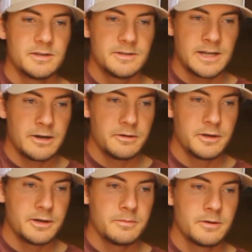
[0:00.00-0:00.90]

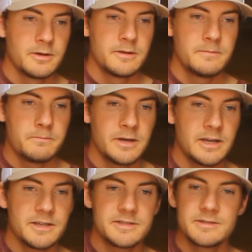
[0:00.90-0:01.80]
down, up,
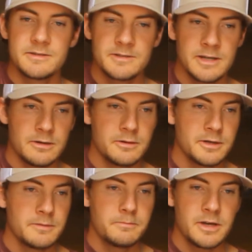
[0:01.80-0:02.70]
bass, down,
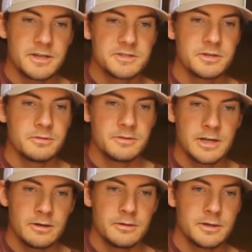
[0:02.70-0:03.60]
up, bass note,
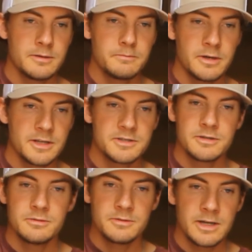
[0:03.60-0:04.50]
down, up, bass
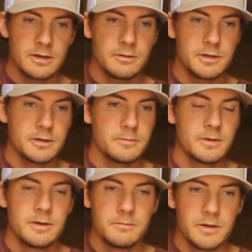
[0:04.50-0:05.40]
note, down, up,
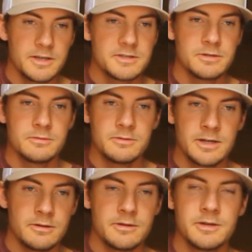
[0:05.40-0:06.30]
bass note,
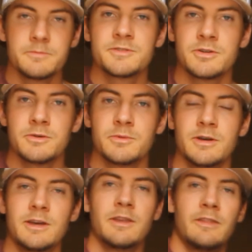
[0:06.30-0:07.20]
down, up. So
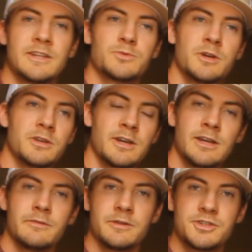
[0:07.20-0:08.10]
that's why you
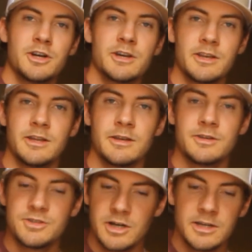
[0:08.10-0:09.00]
kind of are chucking it,
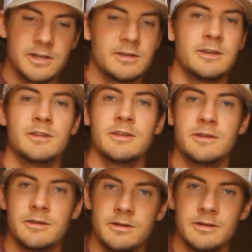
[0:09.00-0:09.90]
chuck it, and then